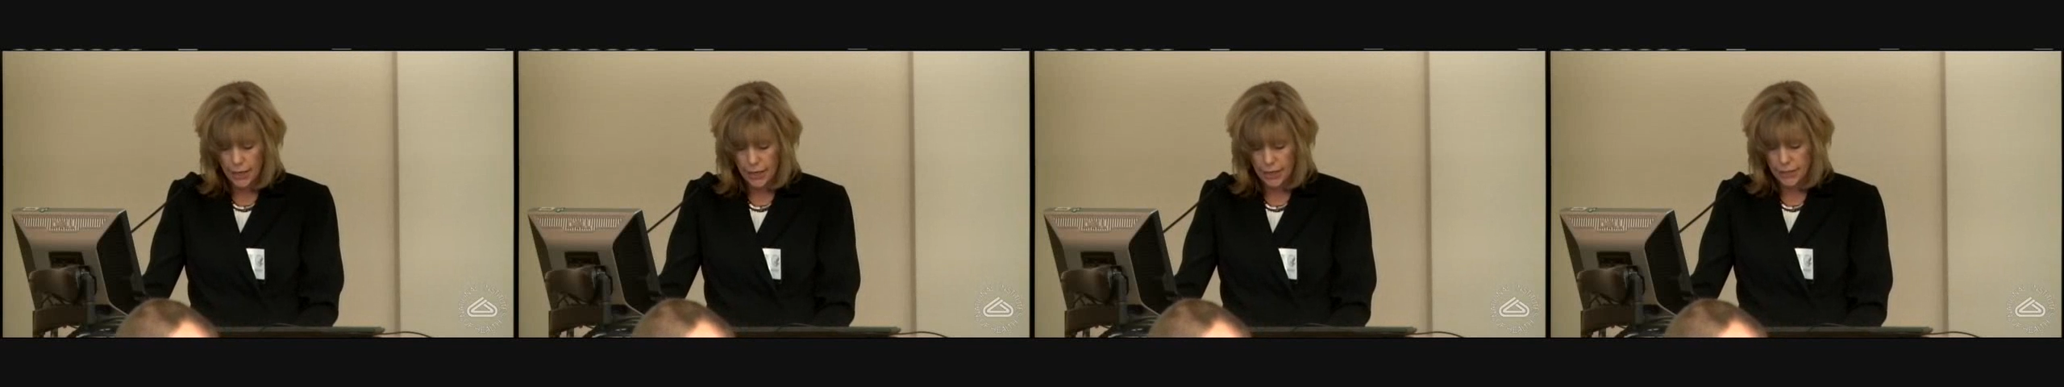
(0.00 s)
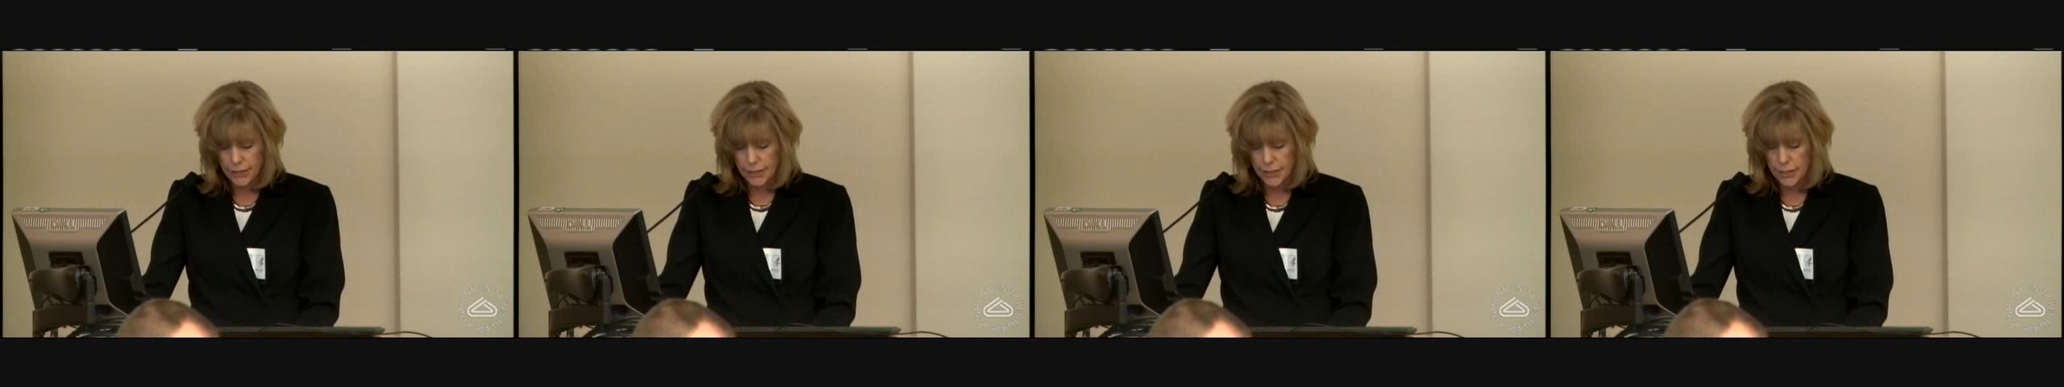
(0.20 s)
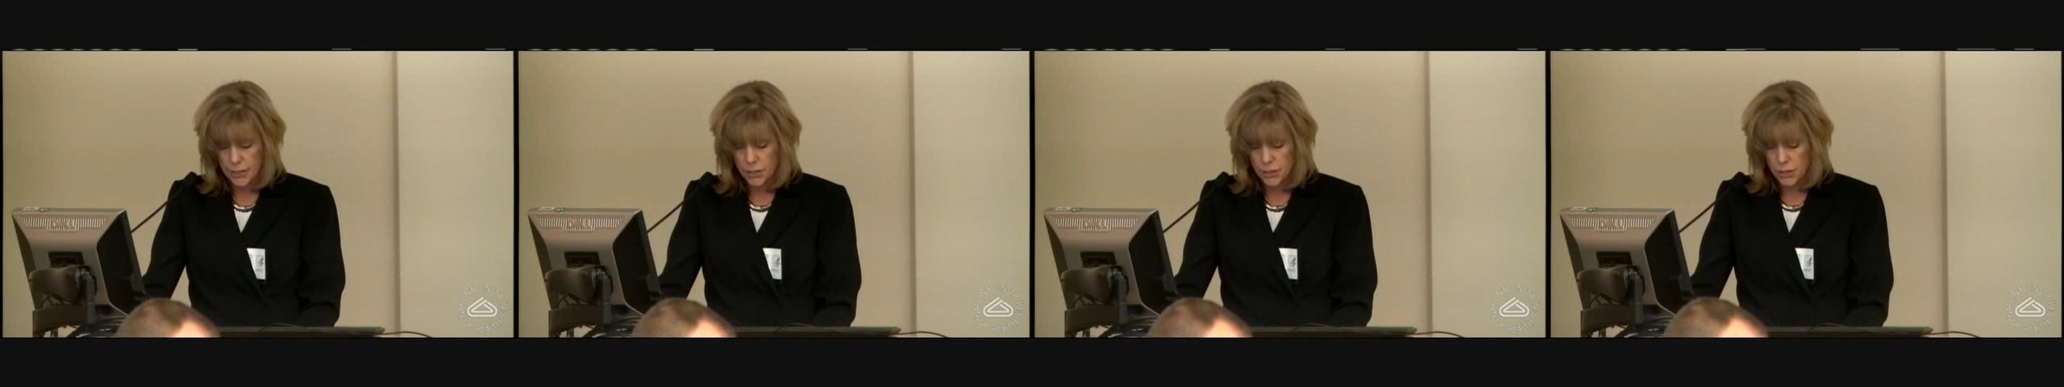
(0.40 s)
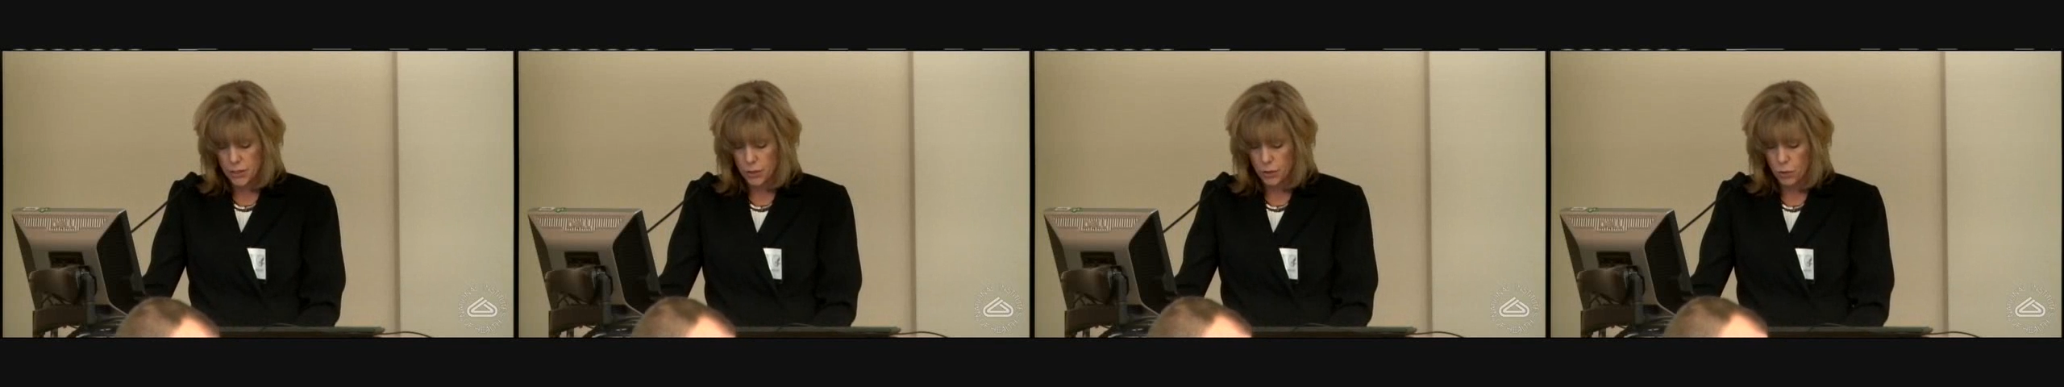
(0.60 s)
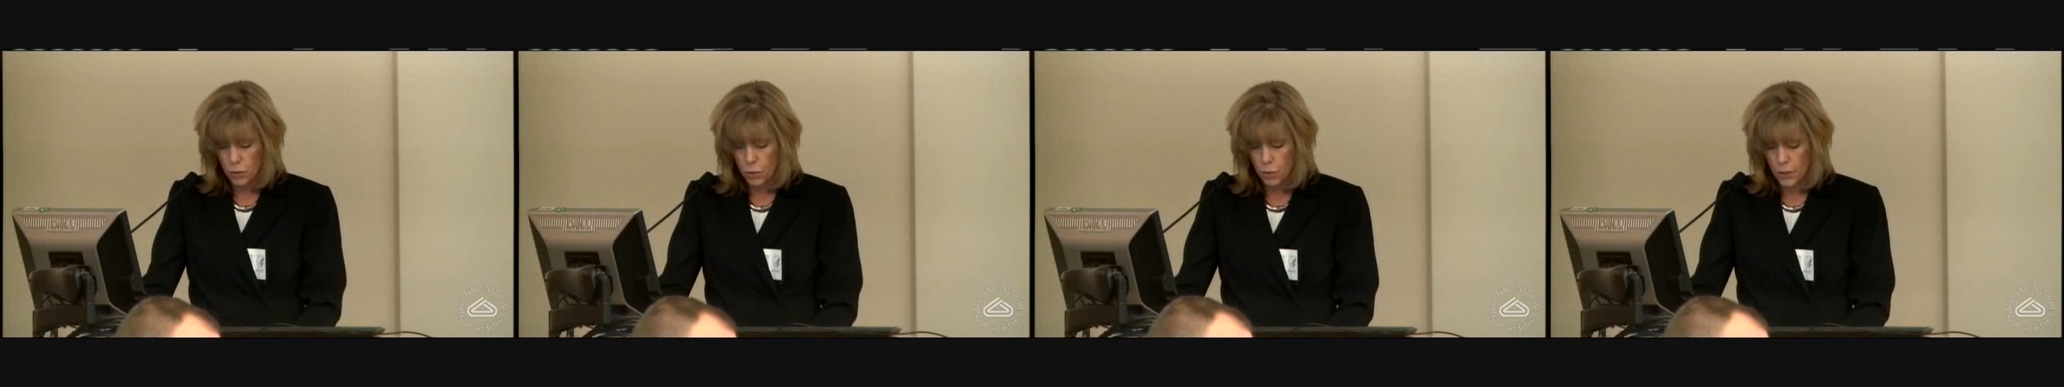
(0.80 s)
exists
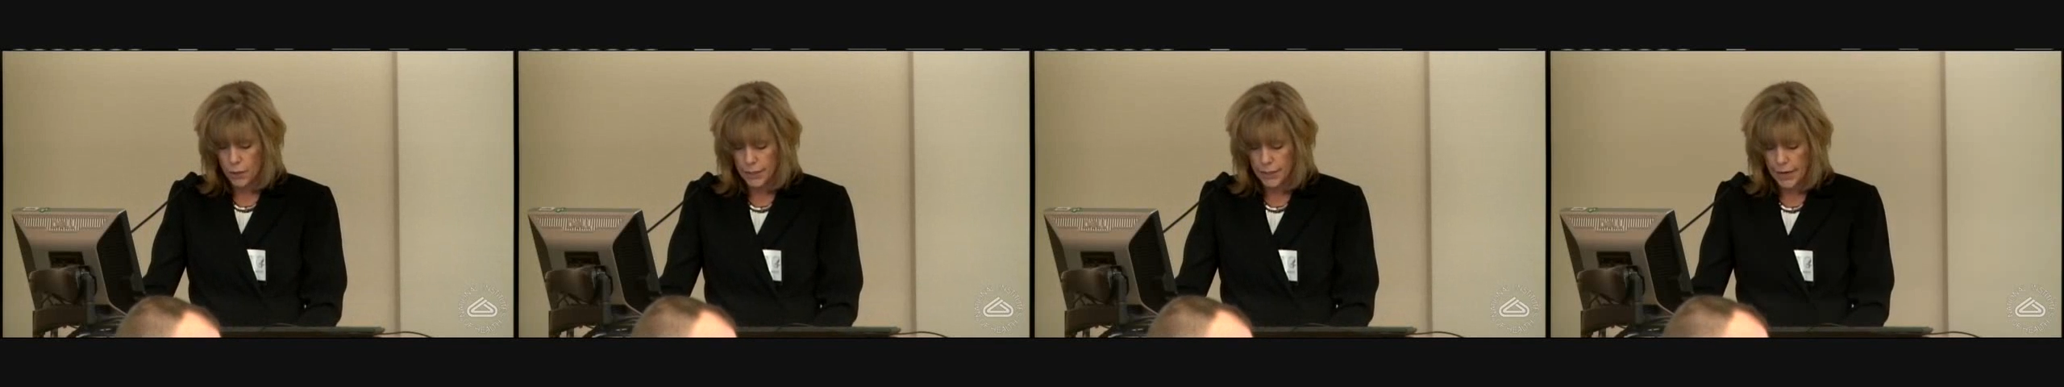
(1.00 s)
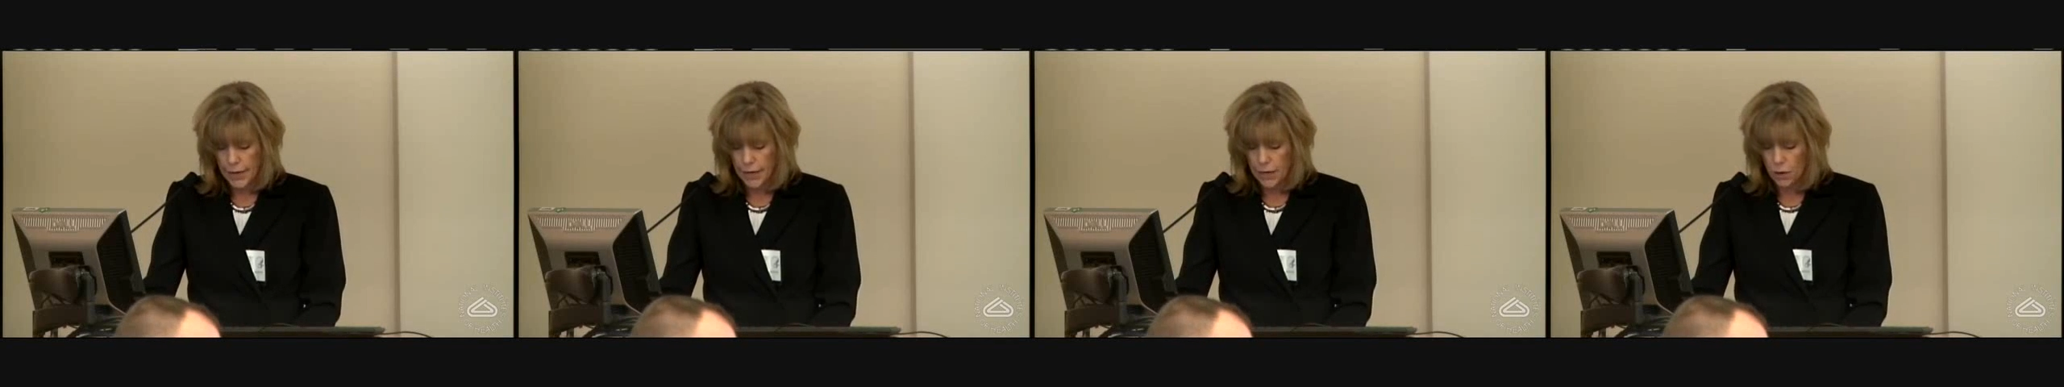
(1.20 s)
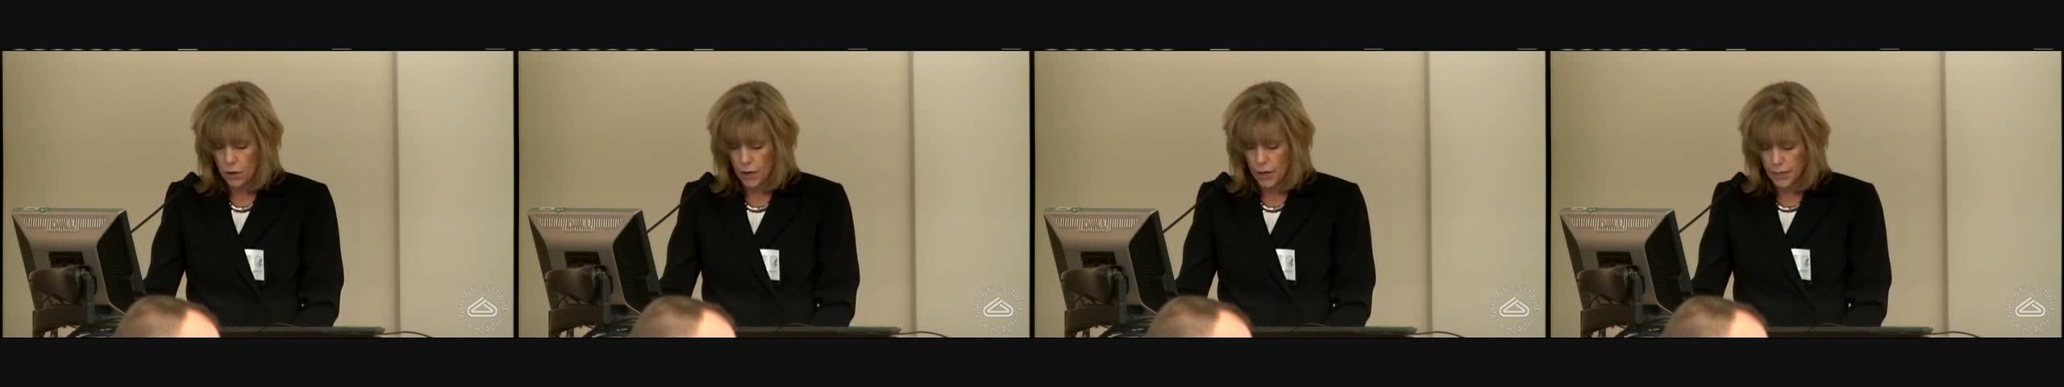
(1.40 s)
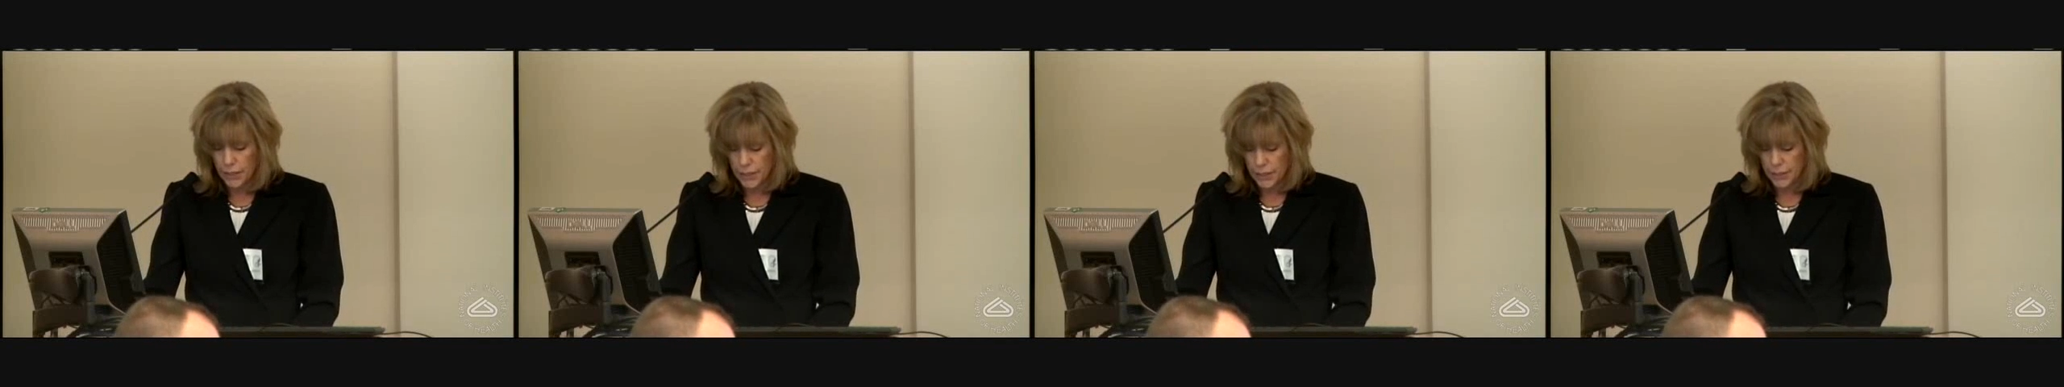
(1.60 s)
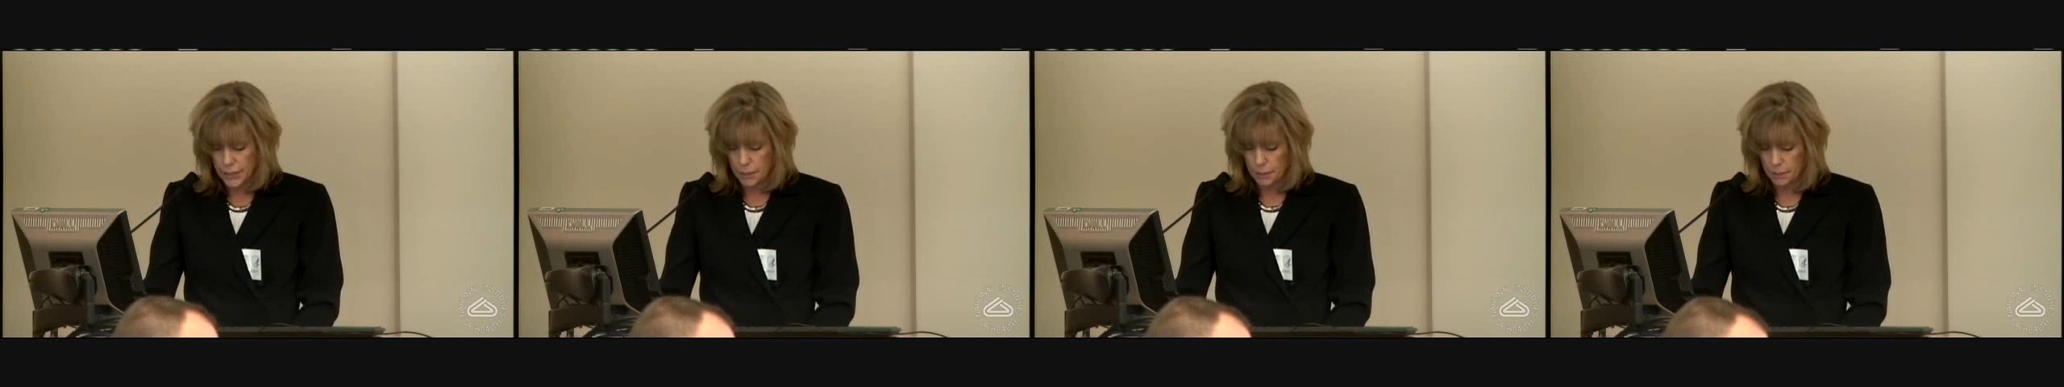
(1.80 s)
to coordinate
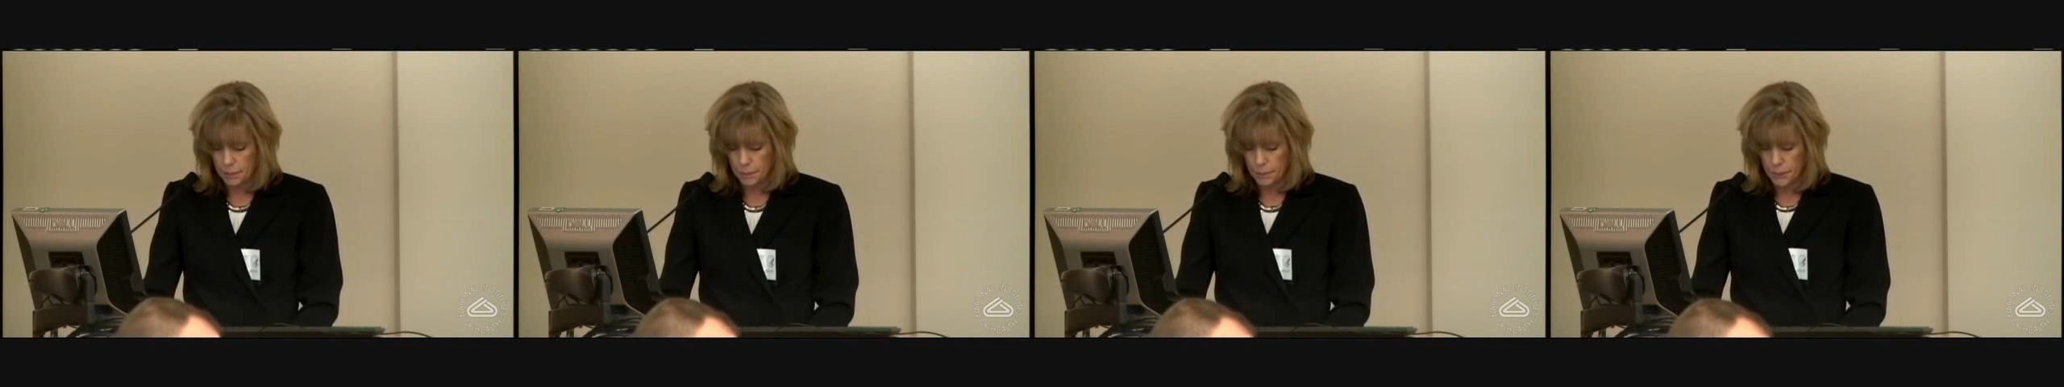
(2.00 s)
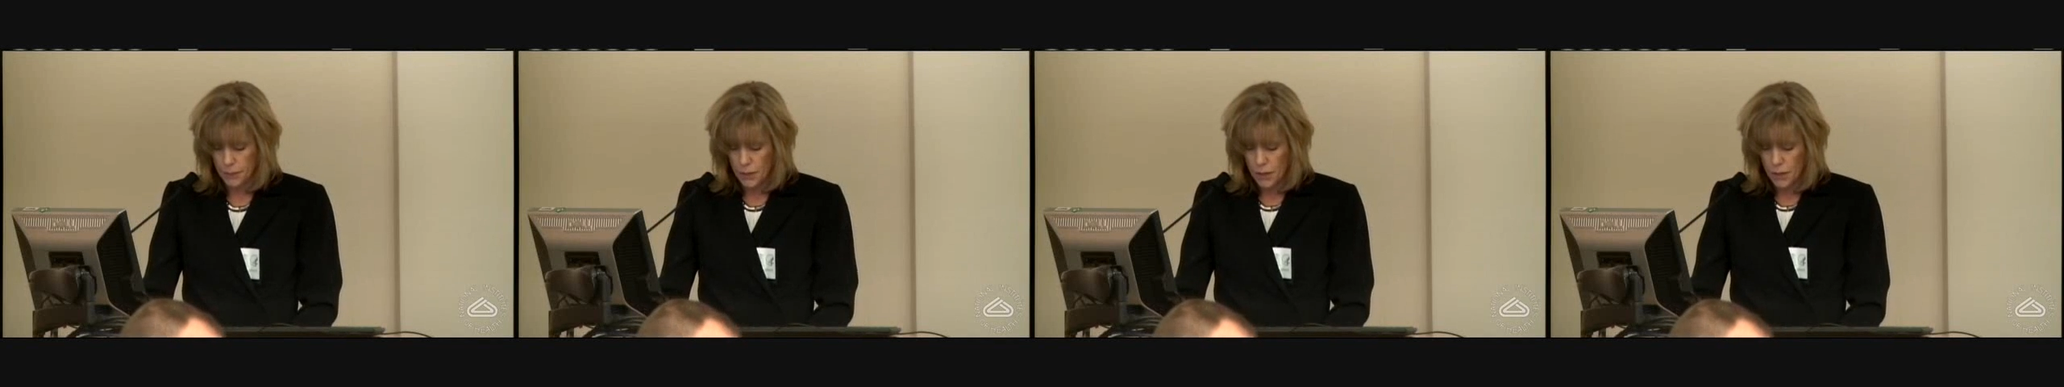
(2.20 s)
autism.